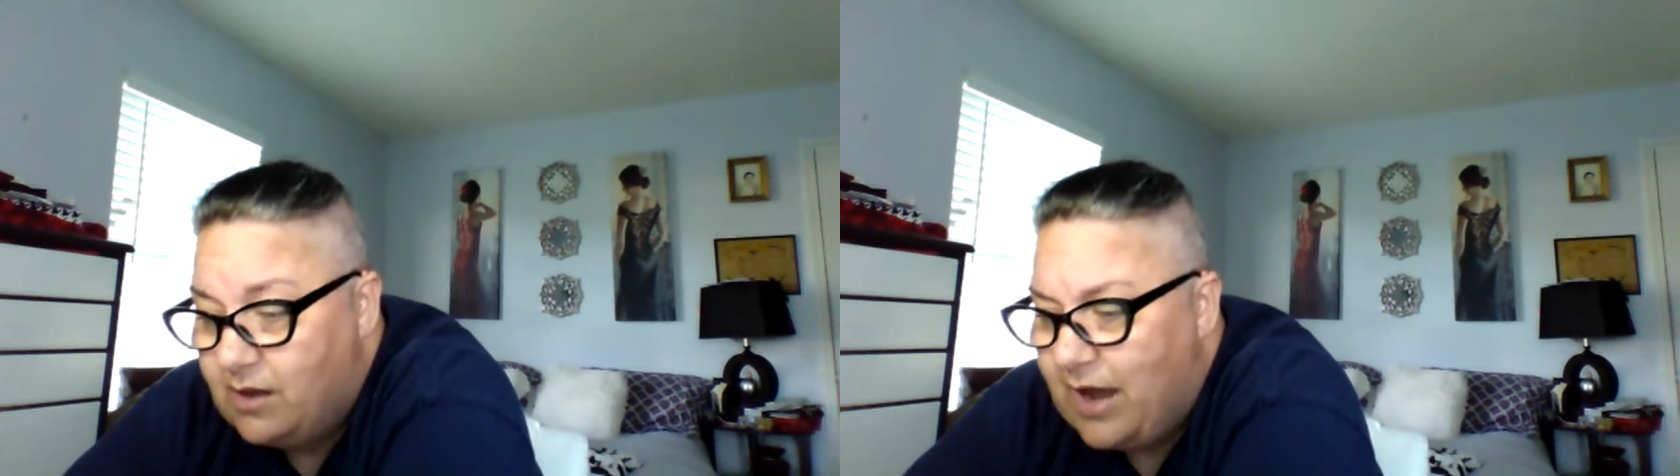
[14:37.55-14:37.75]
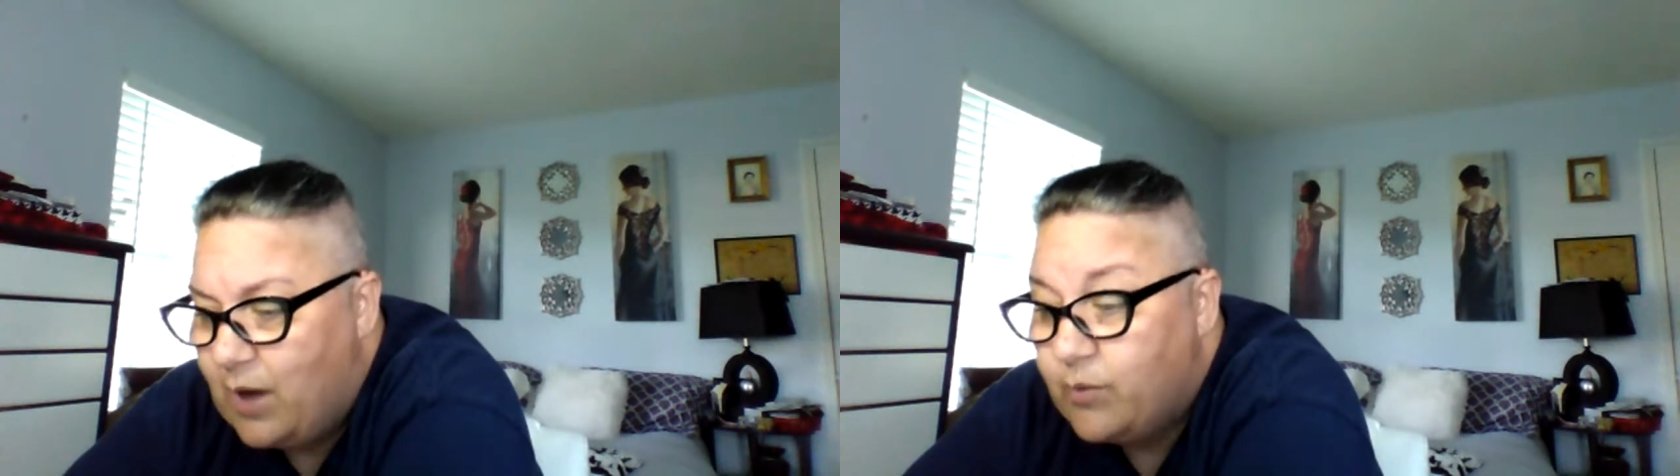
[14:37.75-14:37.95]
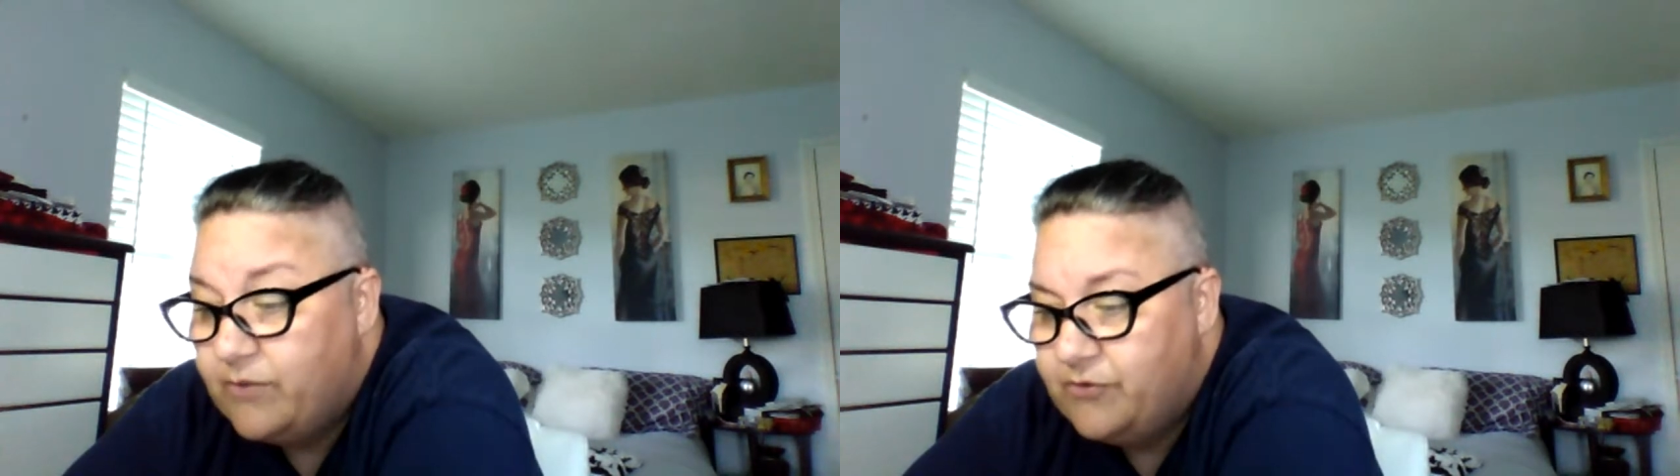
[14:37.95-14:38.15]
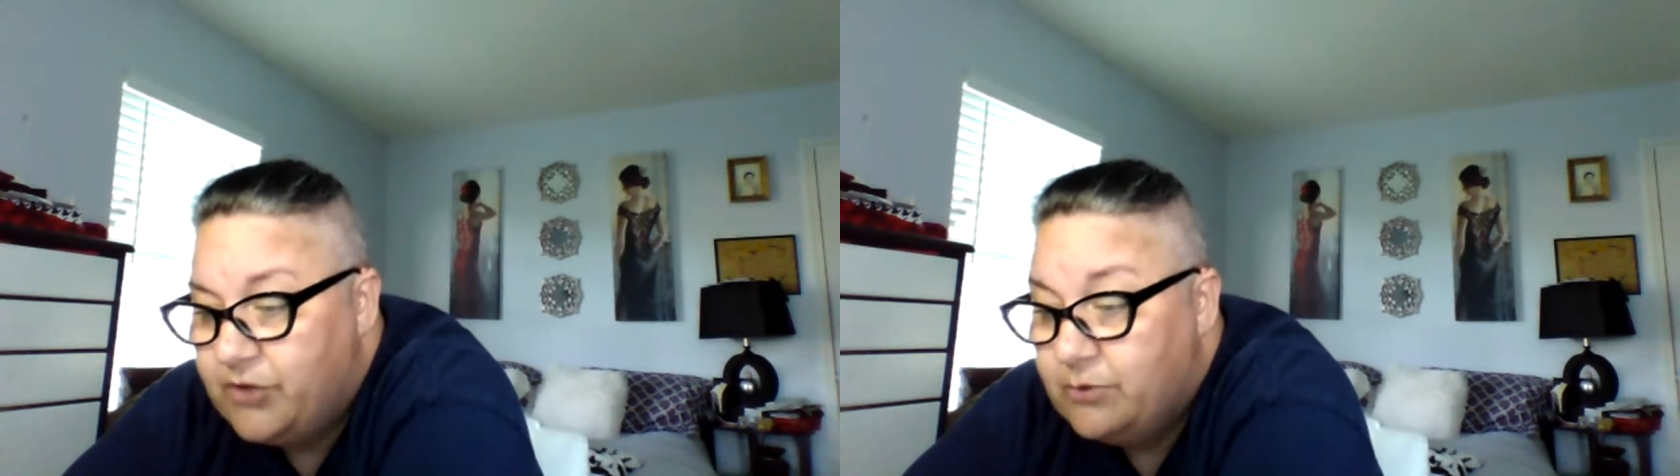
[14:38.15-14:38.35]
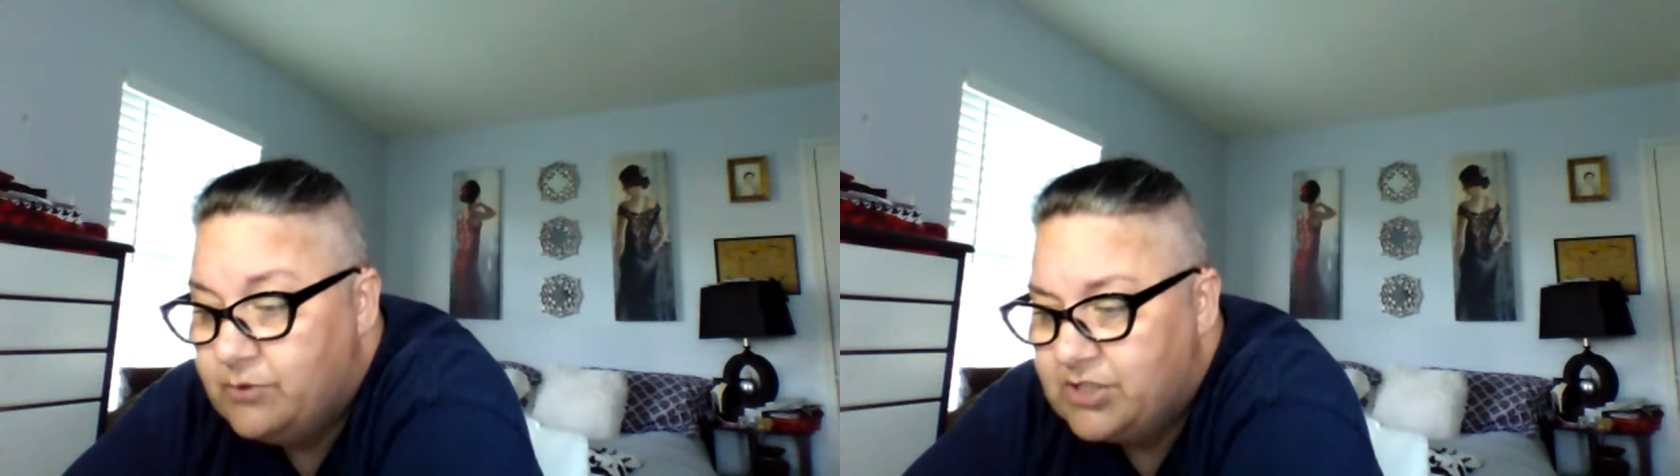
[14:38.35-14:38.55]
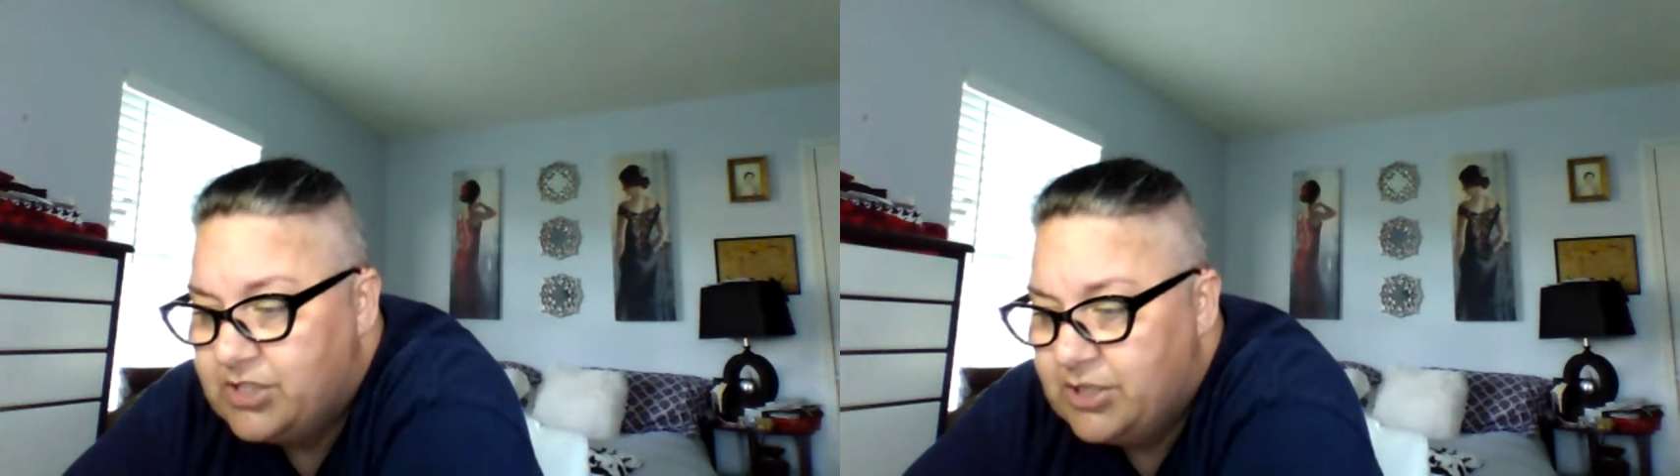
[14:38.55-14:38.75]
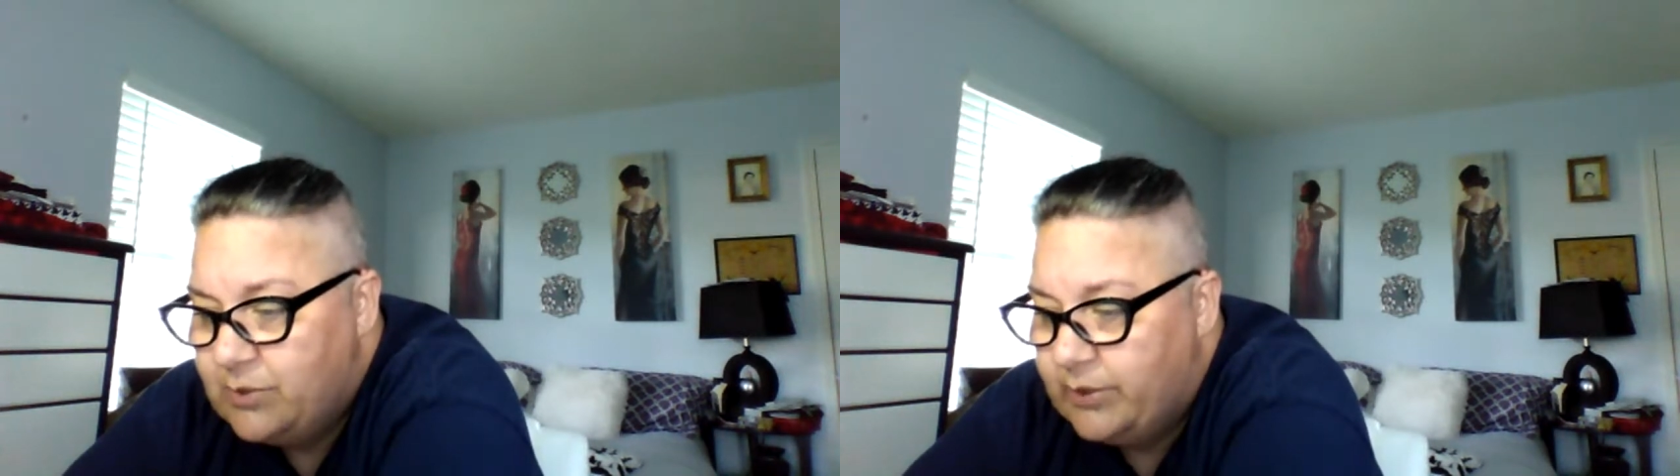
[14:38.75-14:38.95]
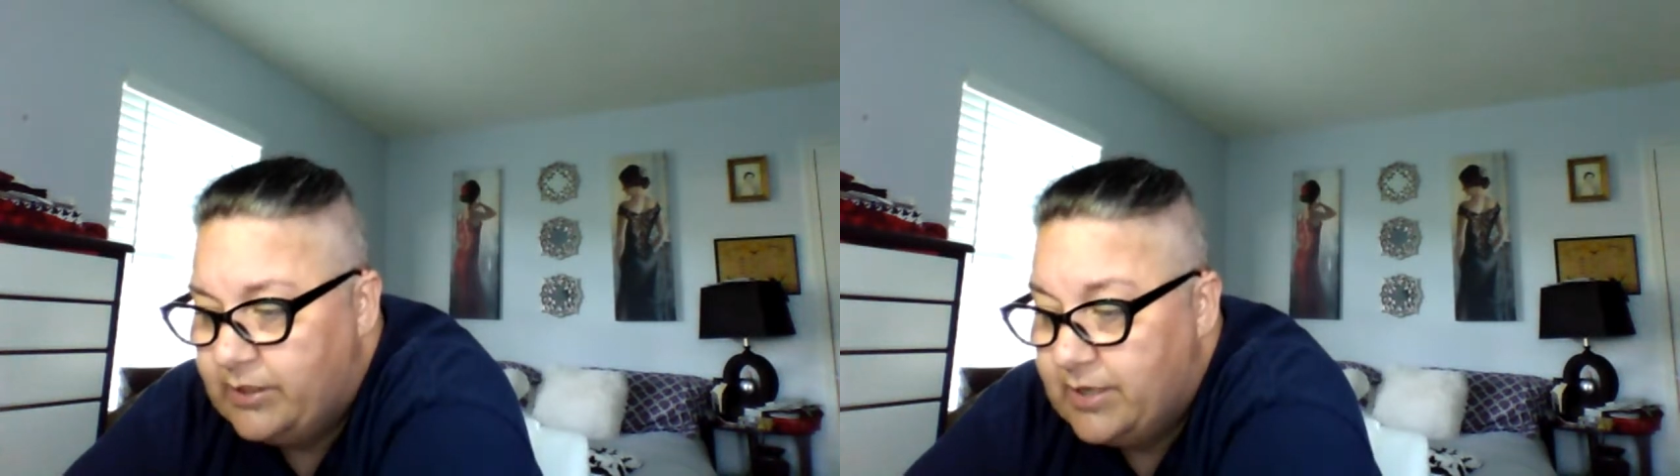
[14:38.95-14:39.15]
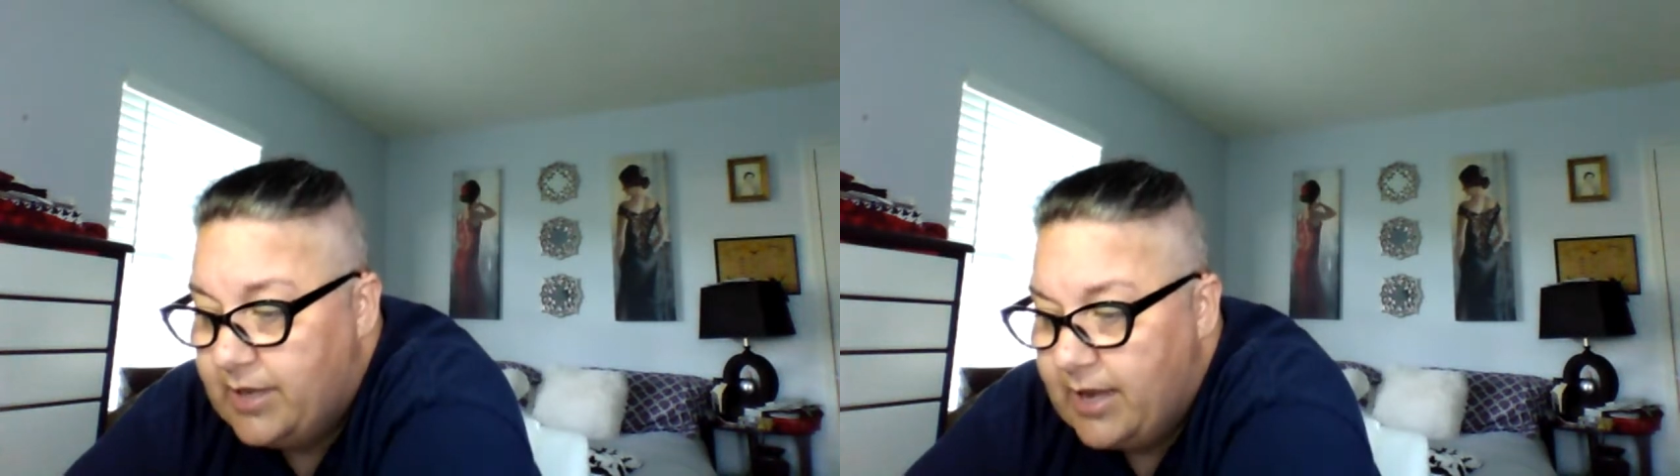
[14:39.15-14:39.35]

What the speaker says: I refuse to do it.